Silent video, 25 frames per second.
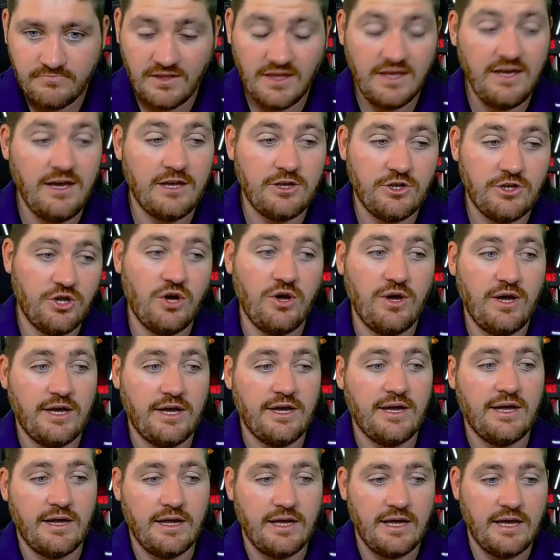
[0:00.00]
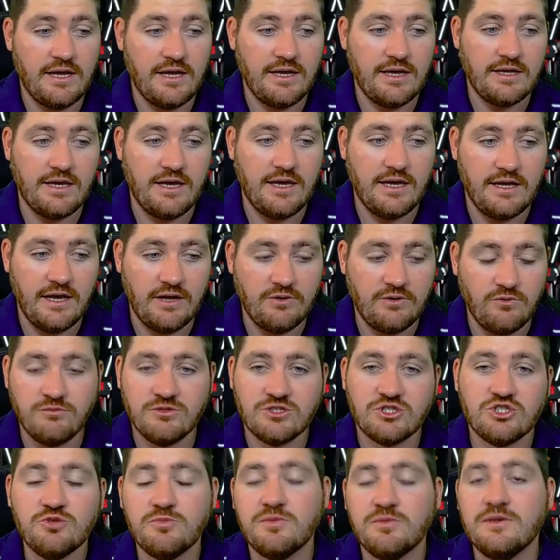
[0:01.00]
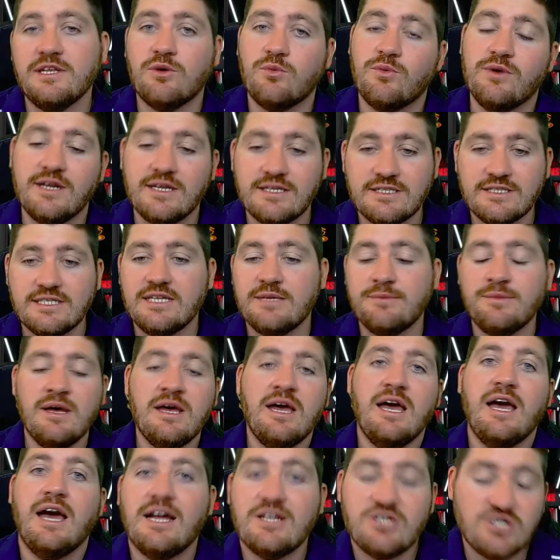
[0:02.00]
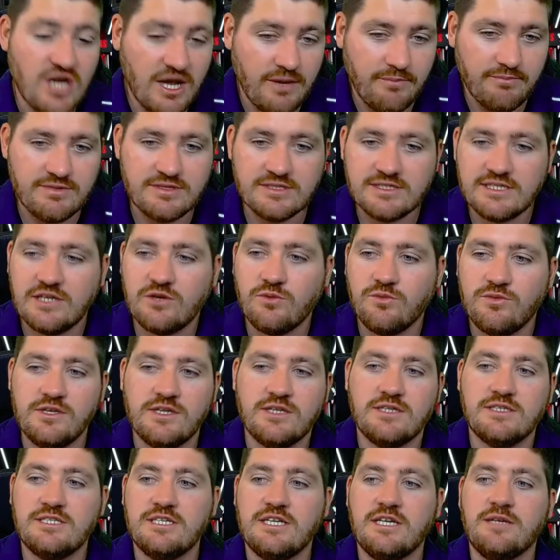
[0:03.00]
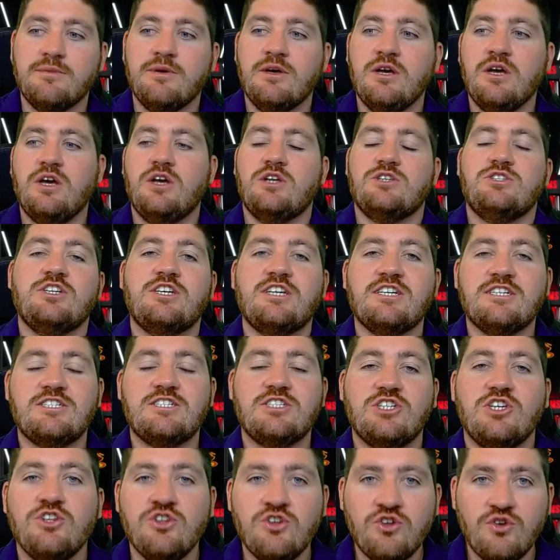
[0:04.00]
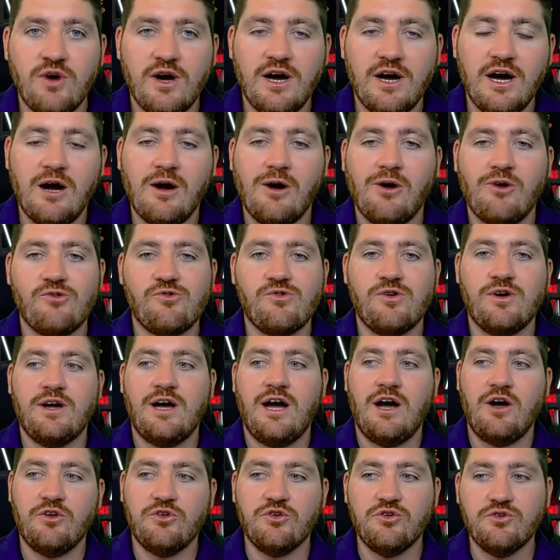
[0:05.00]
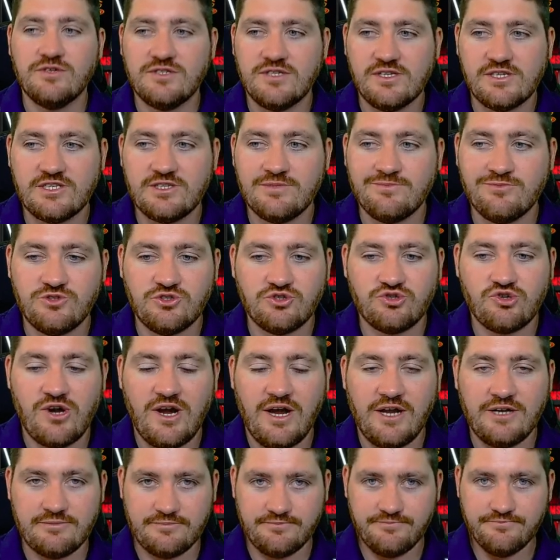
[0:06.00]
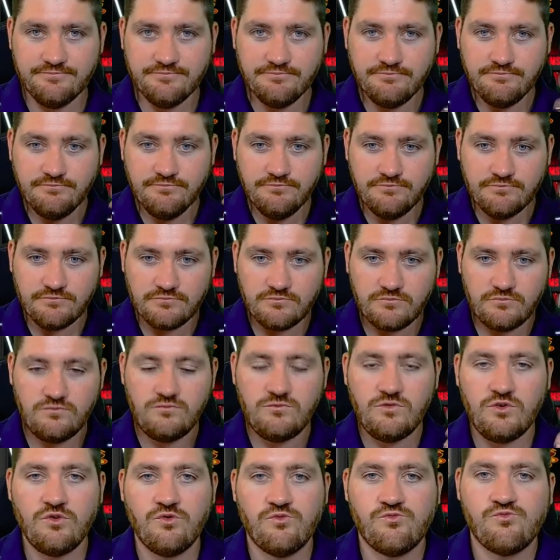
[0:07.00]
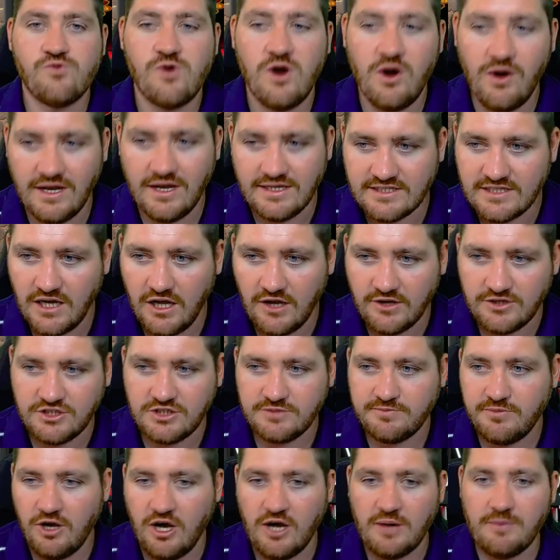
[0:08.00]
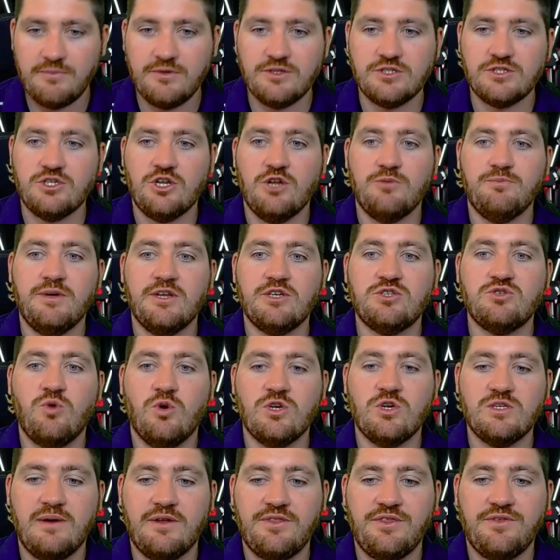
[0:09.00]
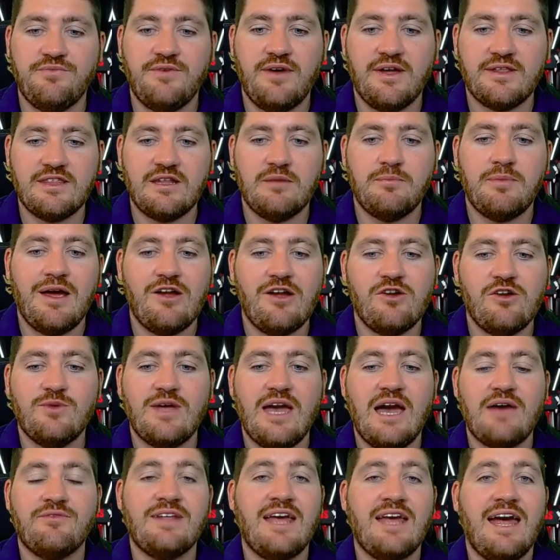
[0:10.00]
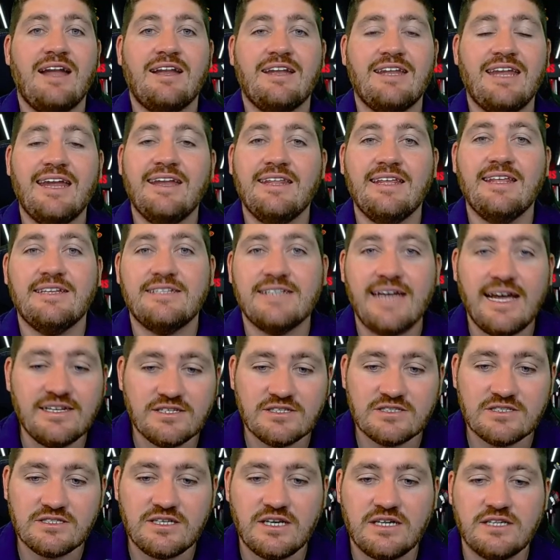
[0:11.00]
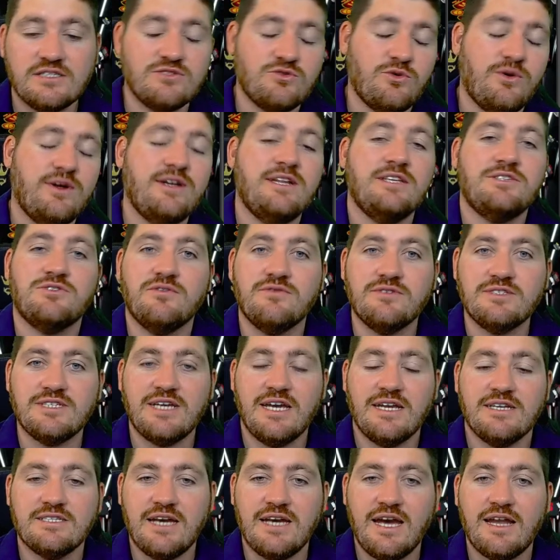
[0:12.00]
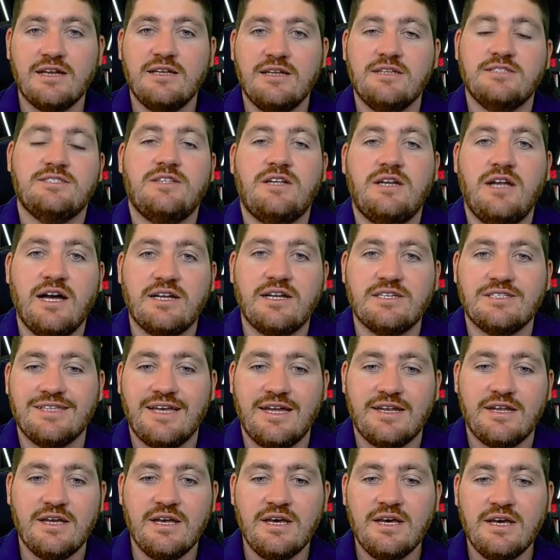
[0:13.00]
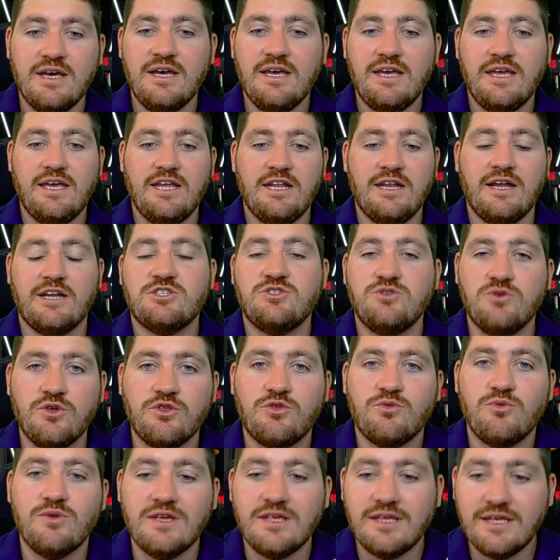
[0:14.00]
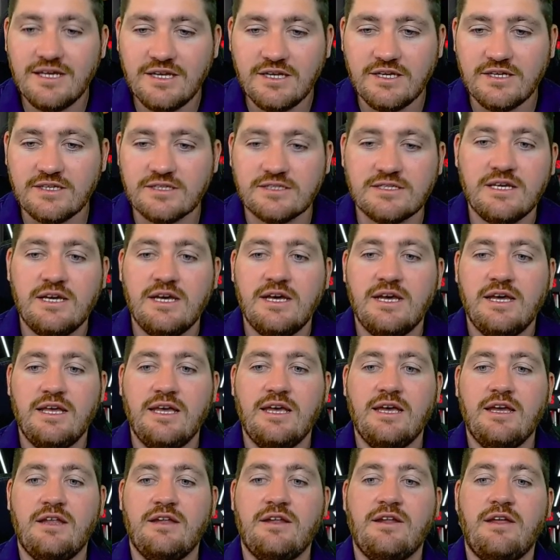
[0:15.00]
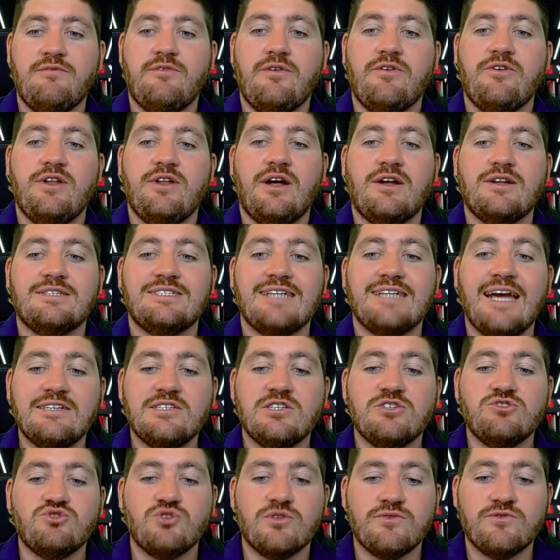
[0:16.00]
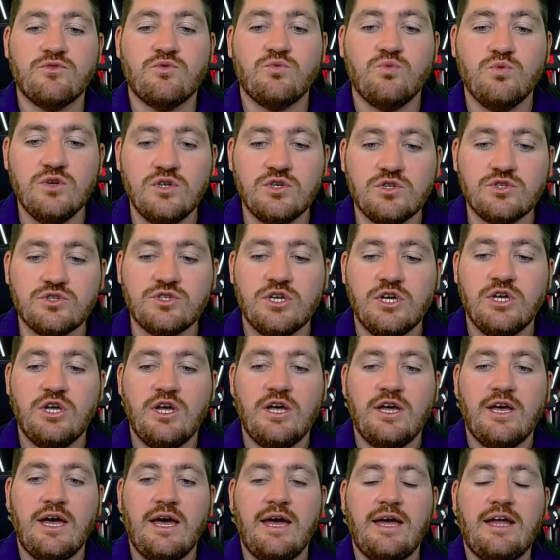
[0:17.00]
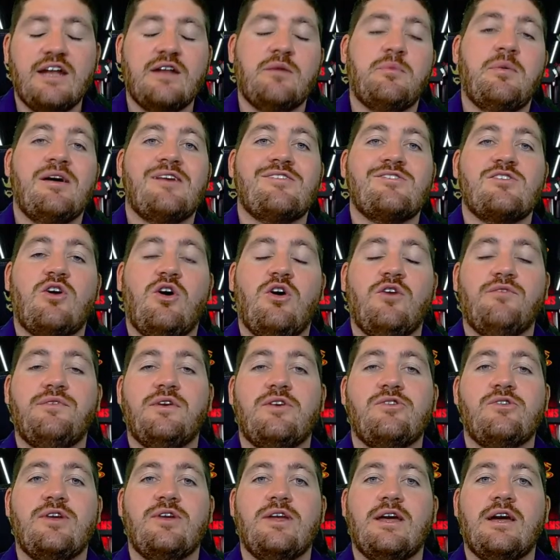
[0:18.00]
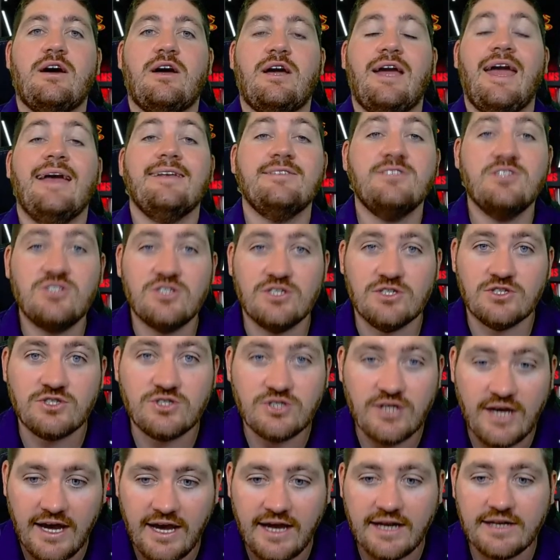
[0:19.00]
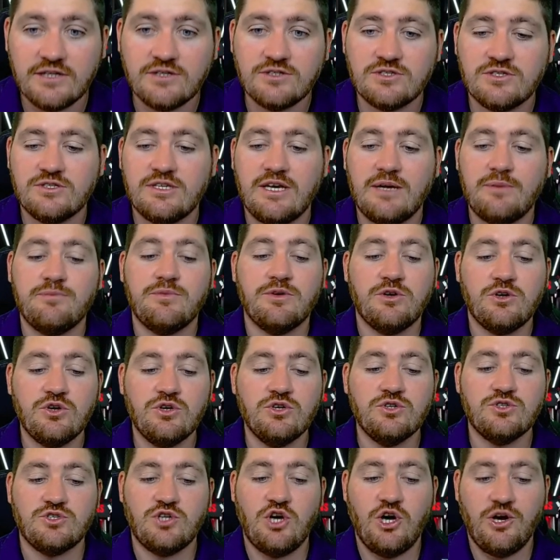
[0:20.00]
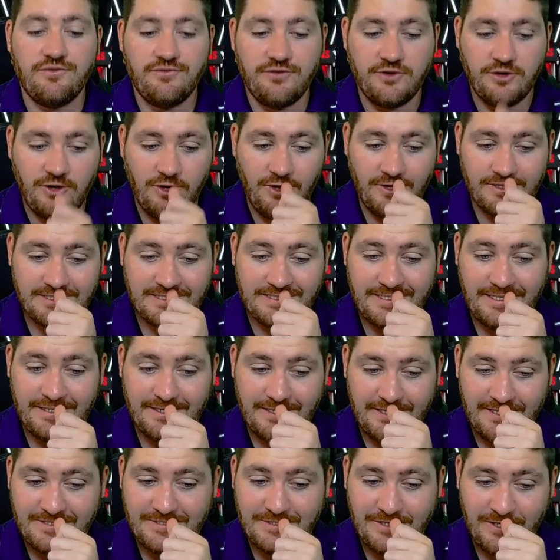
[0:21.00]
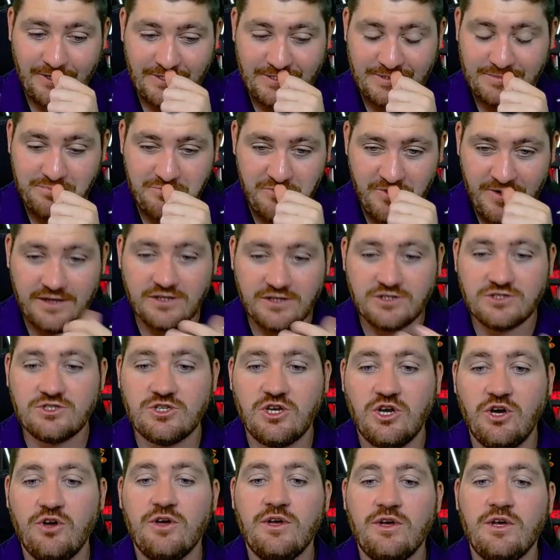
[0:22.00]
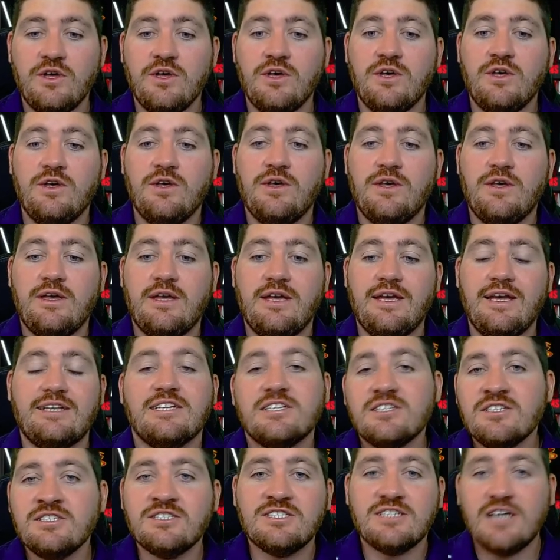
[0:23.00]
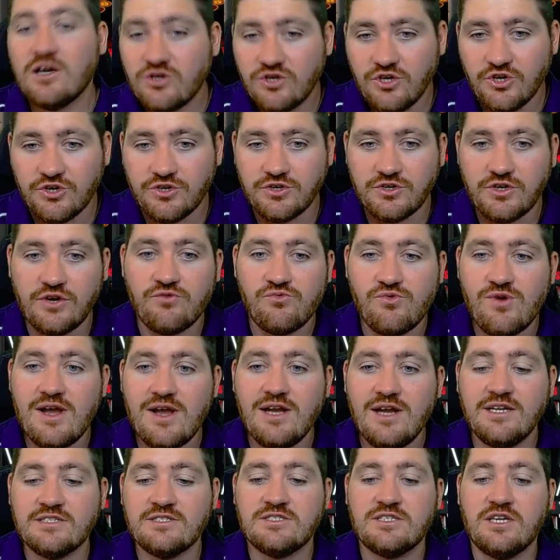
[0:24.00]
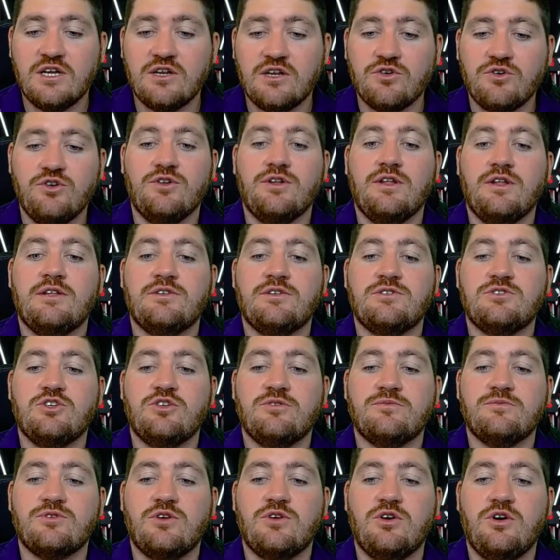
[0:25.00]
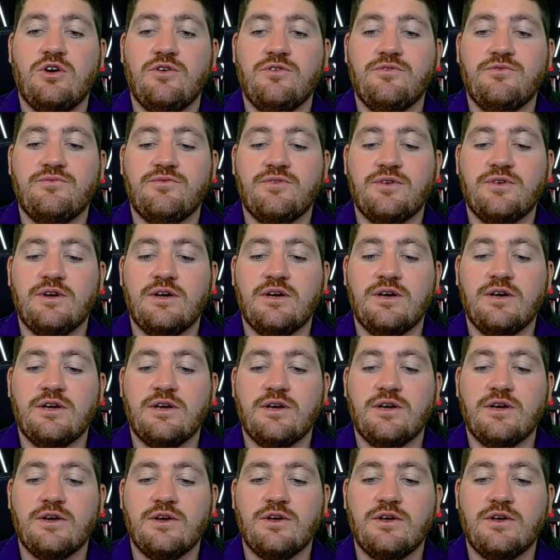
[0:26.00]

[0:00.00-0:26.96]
a women's Super League winning team, a Champions League winning team, to continue our youth system, to try and grow our scouting department. Big talks about the fact that apparently we haven't added any data scientists or any sort of data analysts and the likes of that in like 2 or 3 years in a very now data-driven world, and apparently are very hesitant to add into that because of the cost that it is going to bring. So it doesn't sound good. It really doesn't sound good in terms of the